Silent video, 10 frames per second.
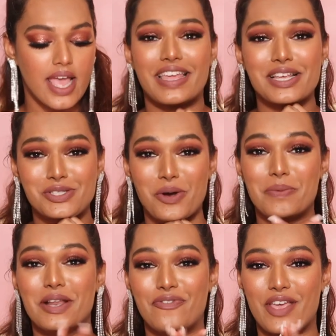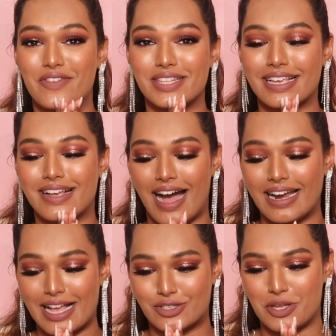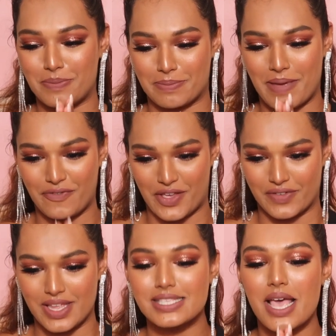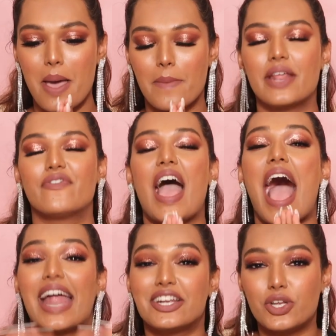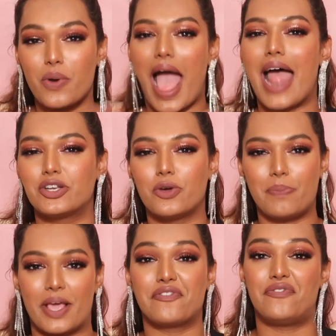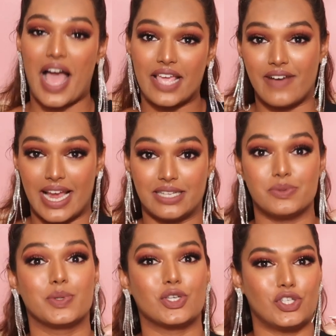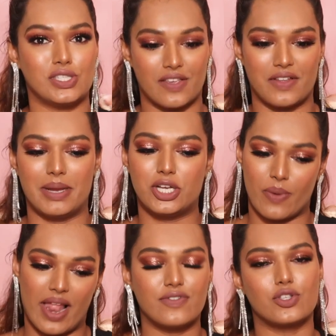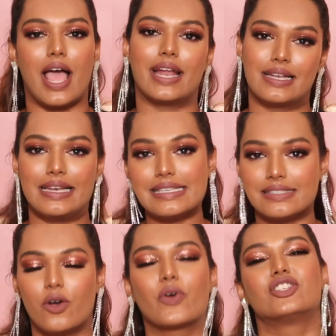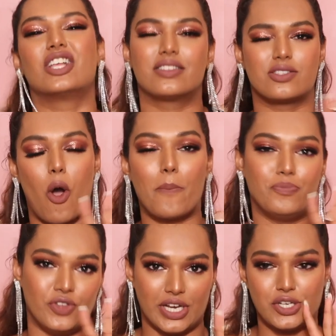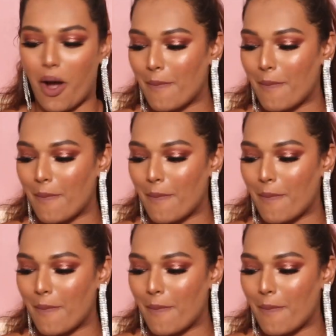There are so many favorites. I can't actually pick my favorites. But if I had to pick 5 items because she's given me 12. So at least, okay, chal, top 3.